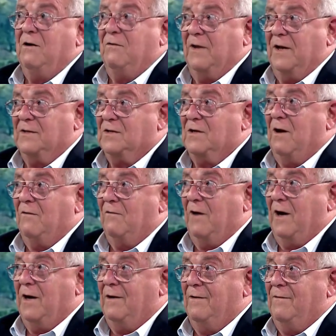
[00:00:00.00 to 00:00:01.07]
know that's not
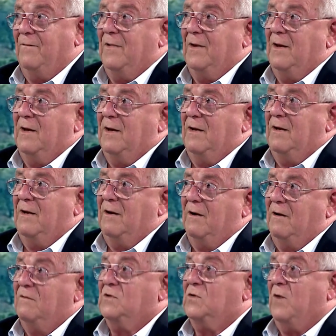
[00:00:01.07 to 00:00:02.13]
right.
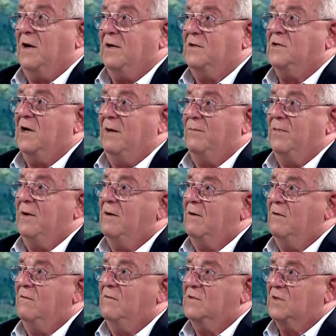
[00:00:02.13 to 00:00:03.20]
It was Dwight Chapin,
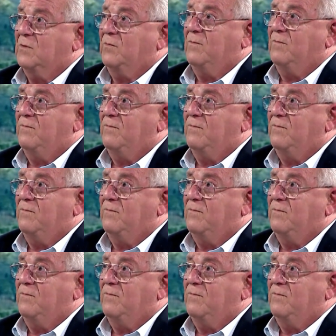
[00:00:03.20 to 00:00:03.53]
who was